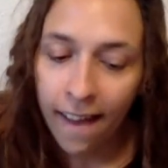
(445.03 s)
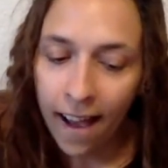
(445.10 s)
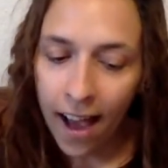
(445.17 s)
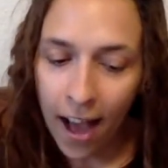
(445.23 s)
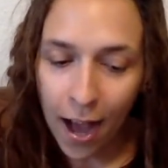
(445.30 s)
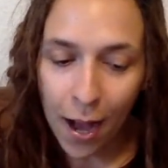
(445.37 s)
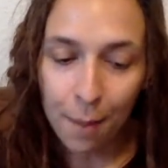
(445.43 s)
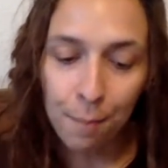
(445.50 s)

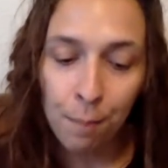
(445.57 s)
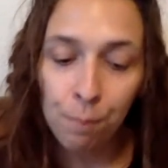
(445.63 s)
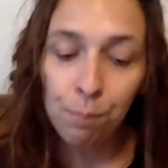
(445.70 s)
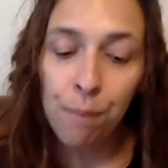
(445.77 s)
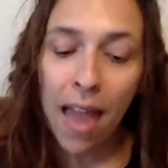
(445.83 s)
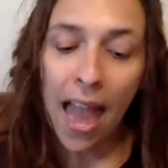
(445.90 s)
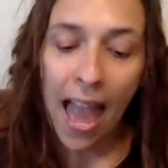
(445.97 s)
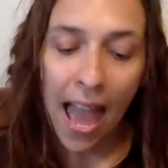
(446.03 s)

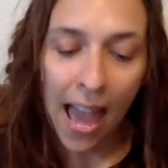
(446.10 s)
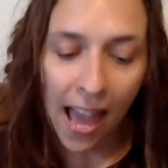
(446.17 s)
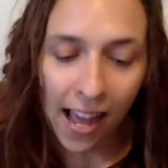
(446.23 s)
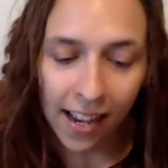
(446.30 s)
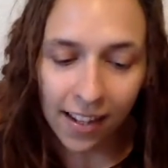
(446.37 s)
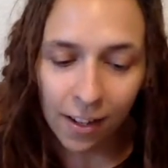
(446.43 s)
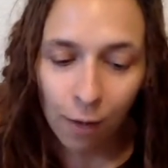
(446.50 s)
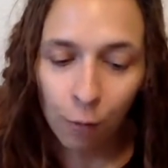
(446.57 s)

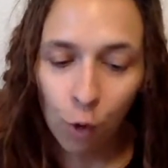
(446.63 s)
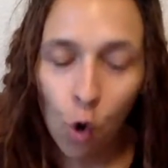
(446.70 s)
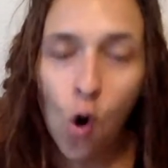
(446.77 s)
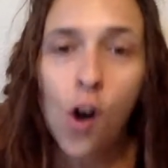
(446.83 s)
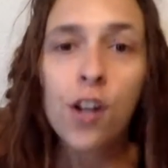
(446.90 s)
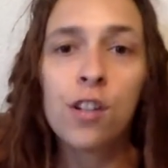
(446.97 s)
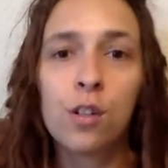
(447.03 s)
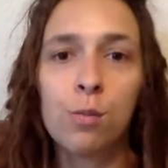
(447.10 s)
And of
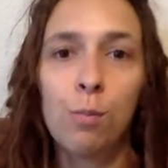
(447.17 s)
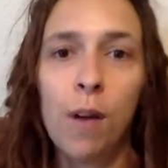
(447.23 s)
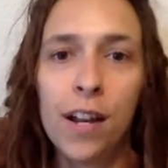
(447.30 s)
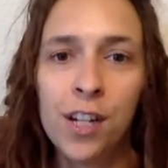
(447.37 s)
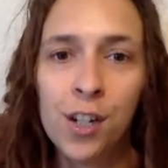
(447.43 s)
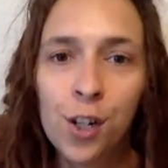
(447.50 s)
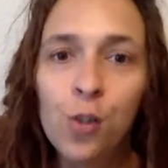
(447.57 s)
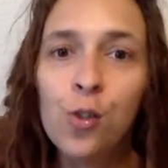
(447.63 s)
course, my
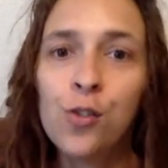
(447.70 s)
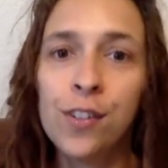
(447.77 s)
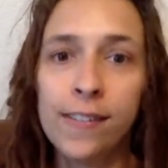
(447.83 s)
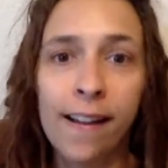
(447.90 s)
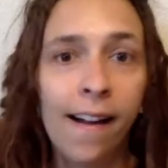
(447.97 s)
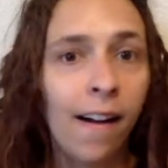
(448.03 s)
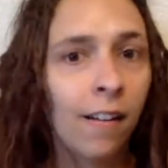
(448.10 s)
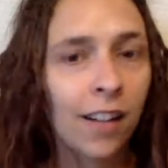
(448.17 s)
shoes
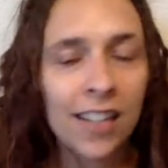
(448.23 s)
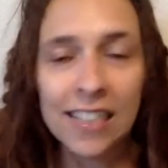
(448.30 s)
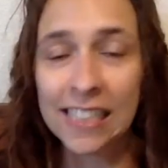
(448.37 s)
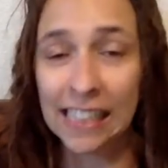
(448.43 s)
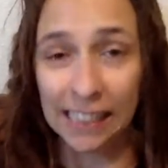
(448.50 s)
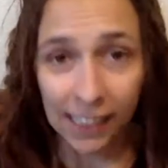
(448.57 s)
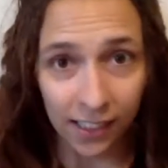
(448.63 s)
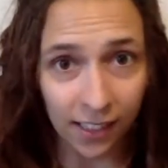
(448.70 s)
now,
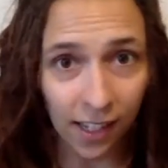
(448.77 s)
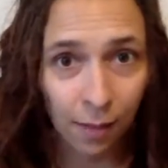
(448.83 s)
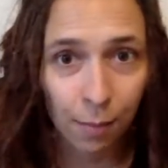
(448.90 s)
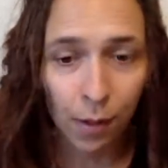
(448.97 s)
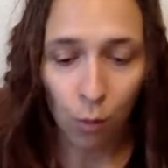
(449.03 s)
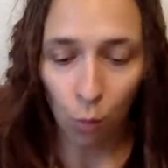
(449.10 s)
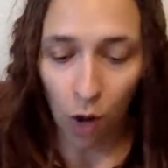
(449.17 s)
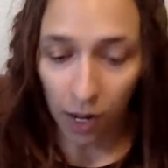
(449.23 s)
because I've
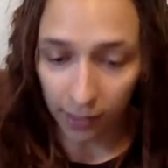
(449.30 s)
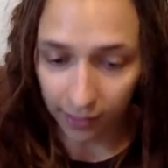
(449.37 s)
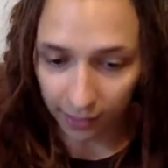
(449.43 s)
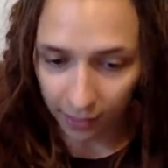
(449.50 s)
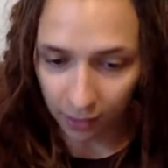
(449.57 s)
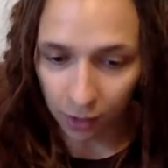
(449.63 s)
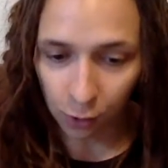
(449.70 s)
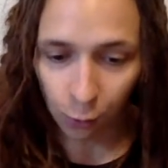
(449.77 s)
been
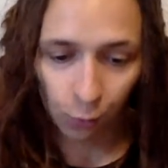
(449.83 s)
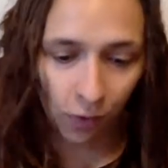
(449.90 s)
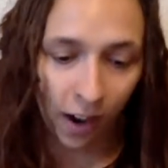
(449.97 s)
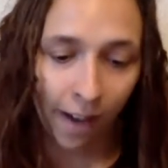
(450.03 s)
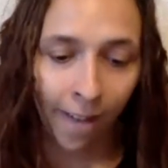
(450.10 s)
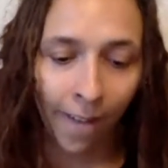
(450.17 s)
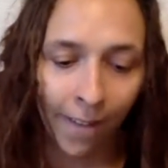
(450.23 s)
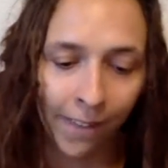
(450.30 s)
walking so
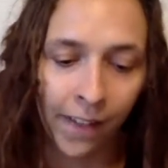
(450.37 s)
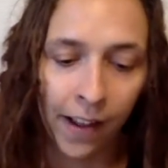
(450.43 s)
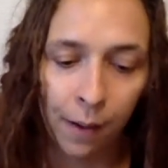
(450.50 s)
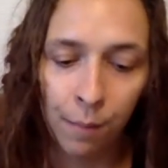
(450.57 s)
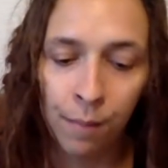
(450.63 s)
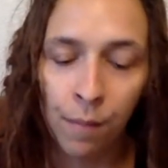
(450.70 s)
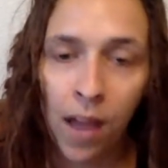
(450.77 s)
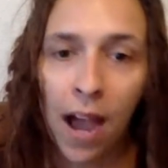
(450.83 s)
far in
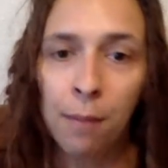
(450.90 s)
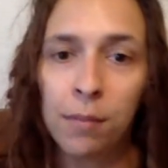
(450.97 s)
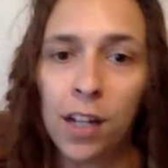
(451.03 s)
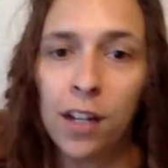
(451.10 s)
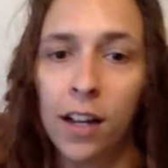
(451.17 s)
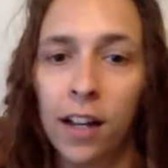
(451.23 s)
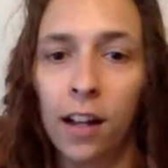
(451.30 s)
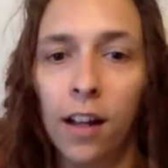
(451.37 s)
them, I'm
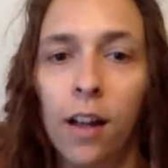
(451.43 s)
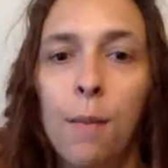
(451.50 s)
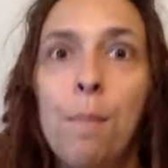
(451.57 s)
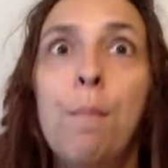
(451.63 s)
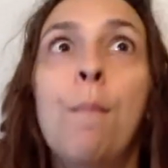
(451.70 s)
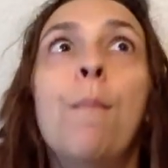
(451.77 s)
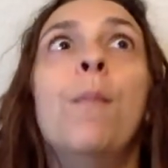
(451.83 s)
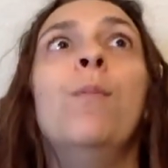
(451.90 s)
getting
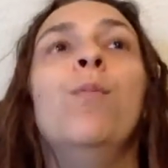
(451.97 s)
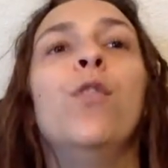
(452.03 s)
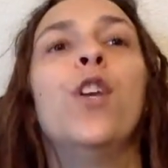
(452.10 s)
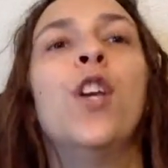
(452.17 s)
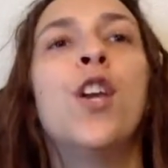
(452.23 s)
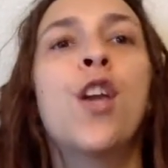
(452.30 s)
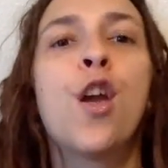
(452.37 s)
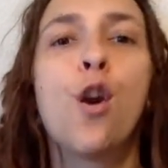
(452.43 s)

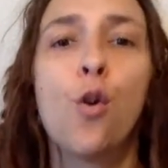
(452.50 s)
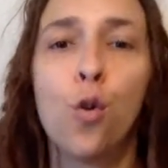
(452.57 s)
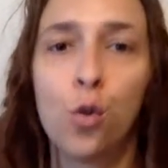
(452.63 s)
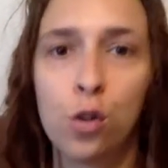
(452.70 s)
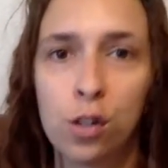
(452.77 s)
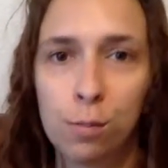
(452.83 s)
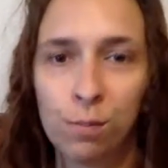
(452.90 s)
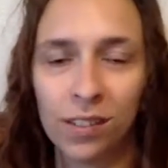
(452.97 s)

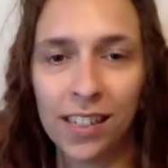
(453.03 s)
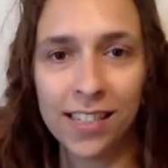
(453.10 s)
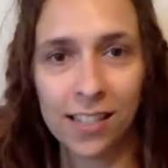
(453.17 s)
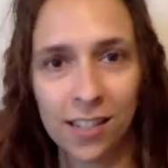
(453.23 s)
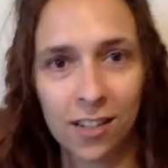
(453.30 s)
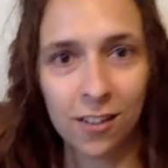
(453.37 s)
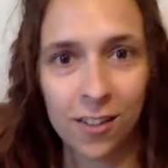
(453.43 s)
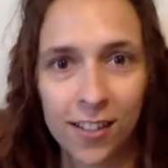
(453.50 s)
huge
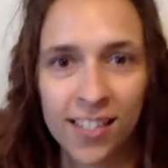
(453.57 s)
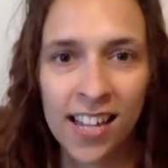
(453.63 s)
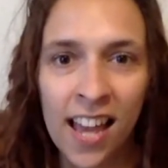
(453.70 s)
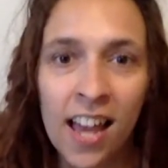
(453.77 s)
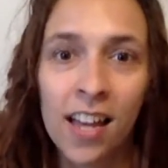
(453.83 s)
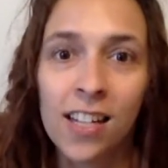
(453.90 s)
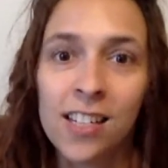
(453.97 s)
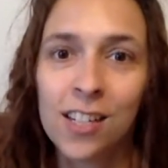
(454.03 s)
blisters.
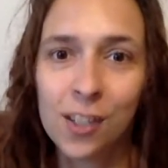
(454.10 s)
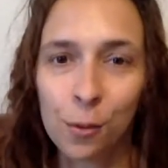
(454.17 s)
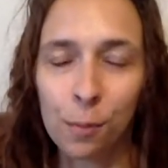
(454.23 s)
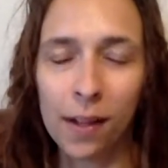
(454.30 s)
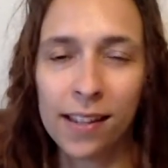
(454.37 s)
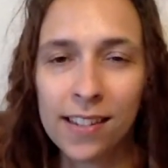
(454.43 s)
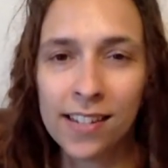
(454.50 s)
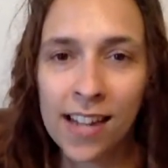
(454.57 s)
So
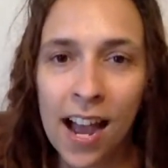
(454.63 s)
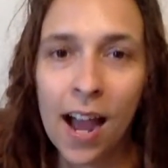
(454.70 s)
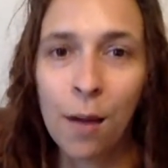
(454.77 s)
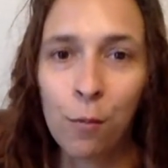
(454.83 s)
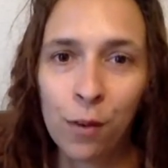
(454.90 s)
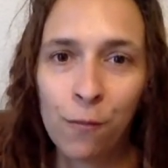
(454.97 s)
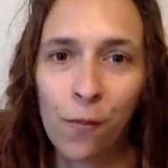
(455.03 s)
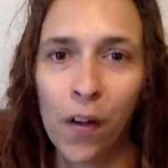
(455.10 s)
by the time
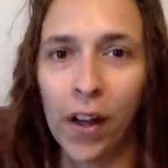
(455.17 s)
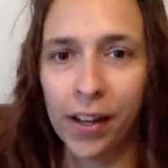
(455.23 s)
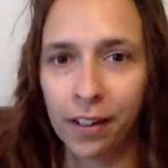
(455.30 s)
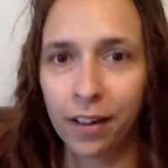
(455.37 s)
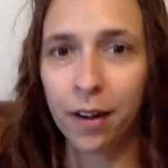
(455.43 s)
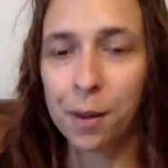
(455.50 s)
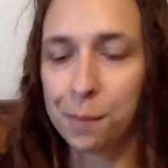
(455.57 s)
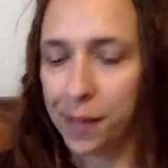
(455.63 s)
we
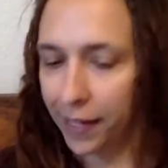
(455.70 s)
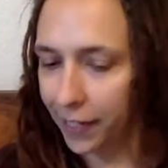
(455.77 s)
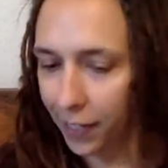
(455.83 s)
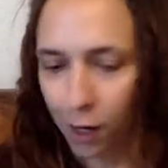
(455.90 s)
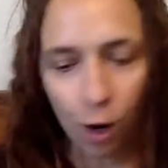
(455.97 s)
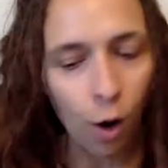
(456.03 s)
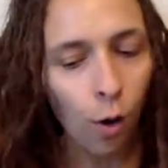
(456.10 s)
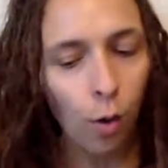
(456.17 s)
finally make it
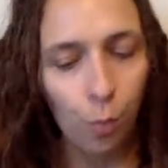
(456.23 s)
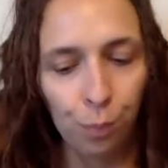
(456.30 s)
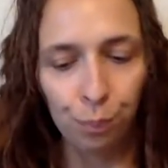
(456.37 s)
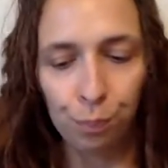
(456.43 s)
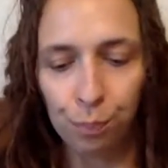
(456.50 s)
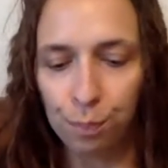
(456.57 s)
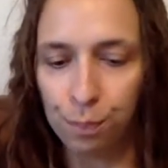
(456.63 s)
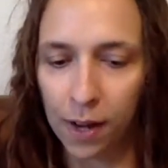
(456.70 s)
home,
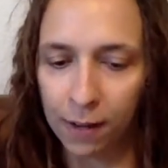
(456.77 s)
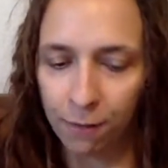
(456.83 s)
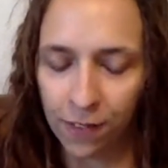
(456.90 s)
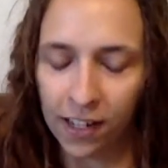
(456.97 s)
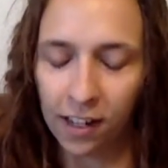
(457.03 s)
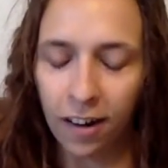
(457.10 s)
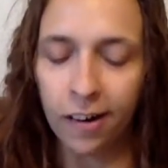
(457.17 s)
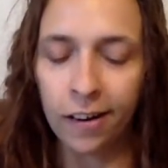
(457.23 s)
my
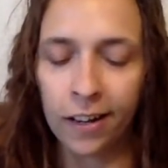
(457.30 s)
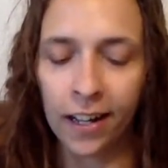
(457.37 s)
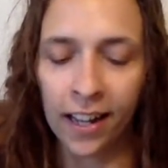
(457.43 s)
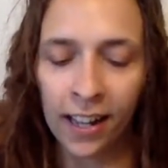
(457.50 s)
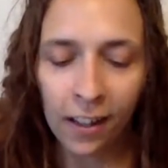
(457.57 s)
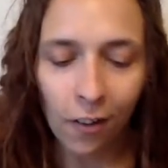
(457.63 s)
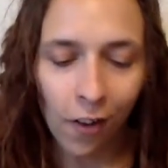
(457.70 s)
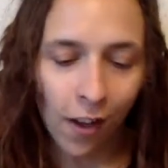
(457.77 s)
feet are
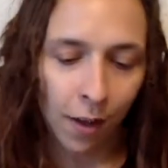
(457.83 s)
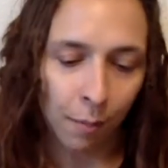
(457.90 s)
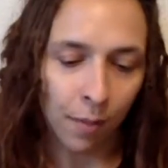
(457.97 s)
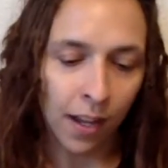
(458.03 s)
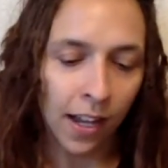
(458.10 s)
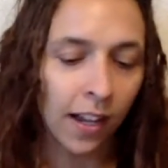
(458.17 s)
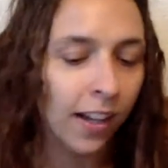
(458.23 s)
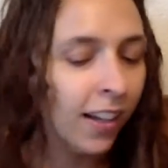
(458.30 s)
killing
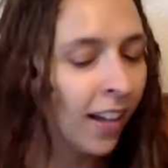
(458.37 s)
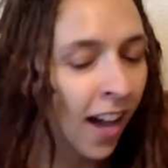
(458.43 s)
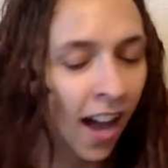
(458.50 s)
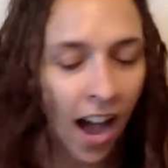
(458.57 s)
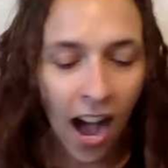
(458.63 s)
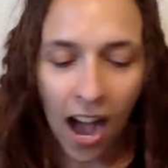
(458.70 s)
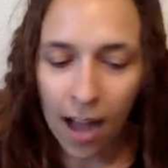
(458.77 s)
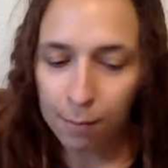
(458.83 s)
me.
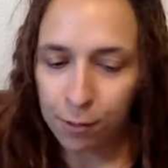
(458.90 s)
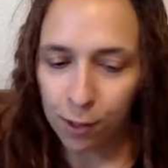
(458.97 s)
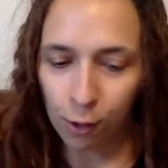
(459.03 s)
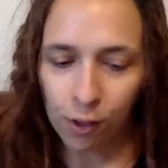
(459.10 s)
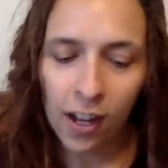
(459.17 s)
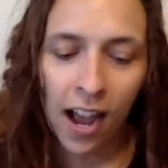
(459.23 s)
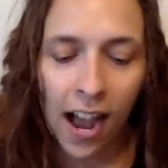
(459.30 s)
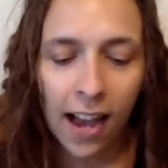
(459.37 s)
I'm so
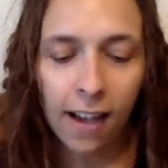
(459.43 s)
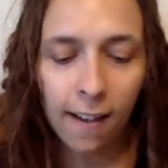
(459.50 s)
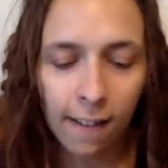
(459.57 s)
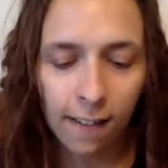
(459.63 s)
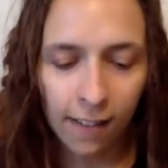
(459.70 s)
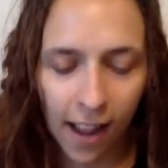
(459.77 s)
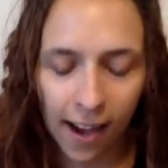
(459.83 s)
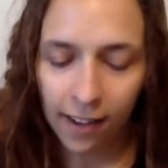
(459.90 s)

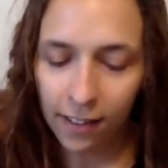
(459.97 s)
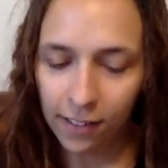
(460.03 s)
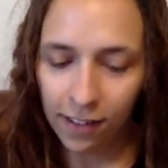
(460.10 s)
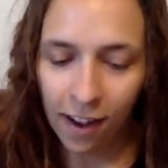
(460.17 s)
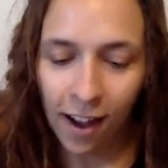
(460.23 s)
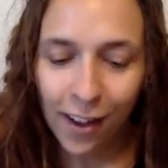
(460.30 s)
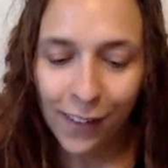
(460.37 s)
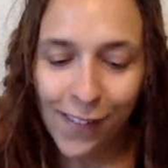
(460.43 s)
tired and
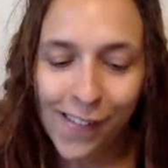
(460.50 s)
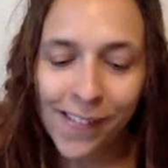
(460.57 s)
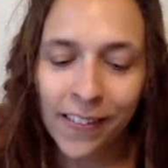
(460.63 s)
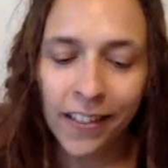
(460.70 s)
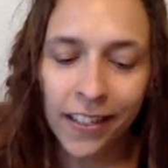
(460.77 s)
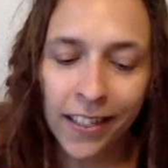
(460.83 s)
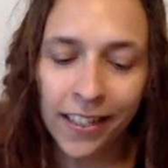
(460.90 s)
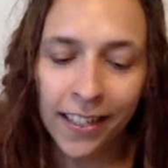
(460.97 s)

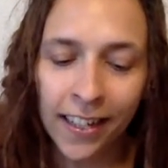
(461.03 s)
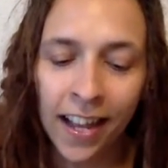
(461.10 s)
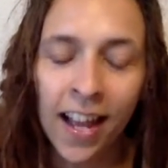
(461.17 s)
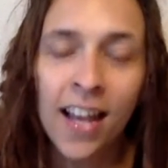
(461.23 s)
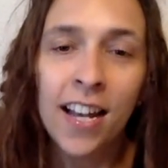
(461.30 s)
hungry.